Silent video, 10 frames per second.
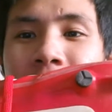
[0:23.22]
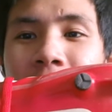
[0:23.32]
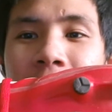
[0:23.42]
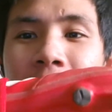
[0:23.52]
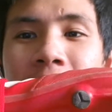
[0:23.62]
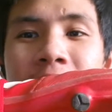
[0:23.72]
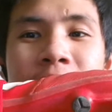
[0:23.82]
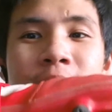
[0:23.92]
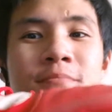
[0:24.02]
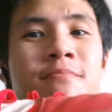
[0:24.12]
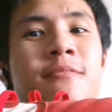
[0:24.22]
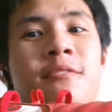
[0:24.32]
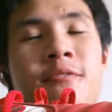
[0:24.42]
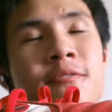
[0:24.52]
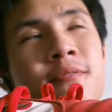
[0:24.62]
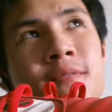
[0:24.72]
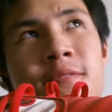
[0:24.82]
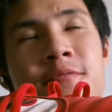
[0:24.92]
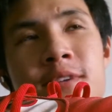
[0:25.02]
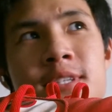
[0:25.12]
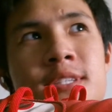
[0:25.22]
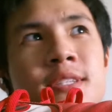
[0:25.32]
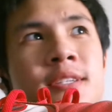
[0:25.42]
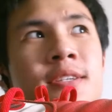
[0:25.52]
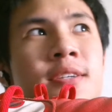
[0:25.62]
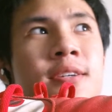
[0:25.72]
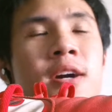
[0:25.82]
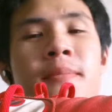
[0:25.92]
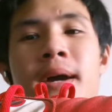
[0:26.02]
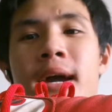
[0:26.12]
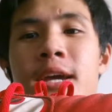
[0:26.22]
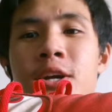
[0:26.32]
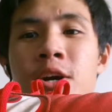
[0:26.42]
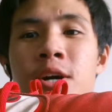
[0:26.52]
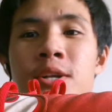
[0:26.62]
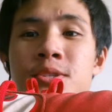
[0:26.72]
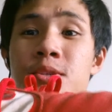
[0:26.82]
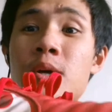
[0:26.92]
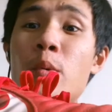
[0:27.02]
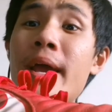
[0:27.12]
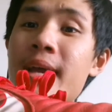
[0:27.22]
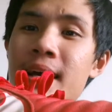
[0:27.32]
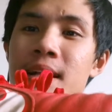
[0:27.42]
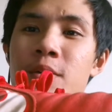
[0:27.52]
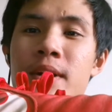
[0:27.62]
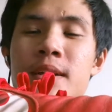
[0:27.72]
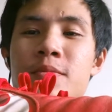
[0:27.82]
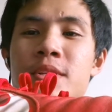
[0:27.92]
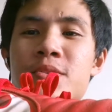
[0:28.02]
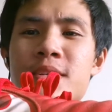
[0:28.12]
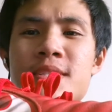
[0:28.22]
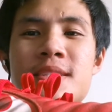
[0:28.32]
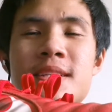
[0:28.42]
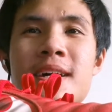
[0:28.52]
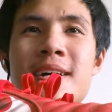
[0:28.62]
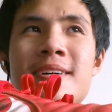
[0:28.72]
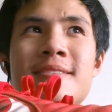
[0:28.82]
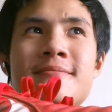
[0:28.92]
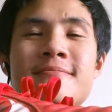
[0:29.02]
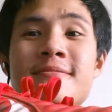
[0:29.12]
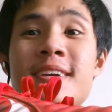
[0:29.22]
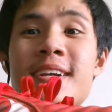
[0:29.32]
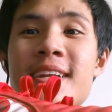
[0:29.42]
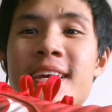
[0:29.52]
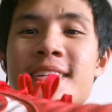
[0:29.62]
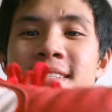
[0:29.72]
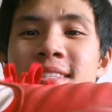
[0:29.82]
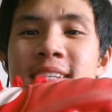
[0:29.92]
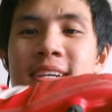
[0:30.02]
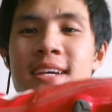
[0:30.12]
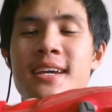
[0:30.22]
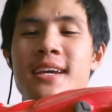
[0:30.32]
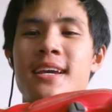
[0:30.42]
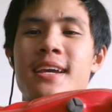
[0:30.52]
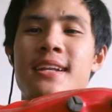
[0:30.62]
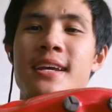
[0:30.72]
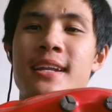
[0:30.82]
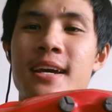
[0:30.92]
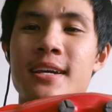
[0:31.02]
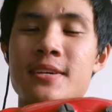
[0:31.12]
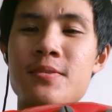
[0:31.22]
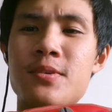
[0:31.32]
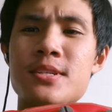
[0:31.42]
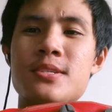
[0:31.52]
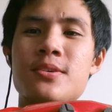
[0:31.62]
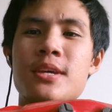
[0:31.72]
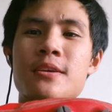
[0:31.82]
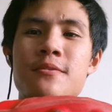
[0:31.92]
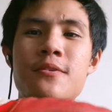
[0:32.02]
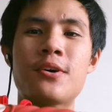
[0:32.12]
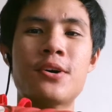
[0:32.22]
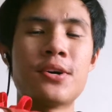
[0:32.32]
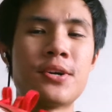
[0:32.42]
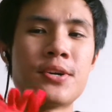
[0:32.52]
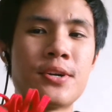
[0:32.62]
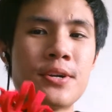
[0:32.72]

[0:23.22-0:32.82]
I first got my eye caught onto the white color one, which was very nice. And then I was looking for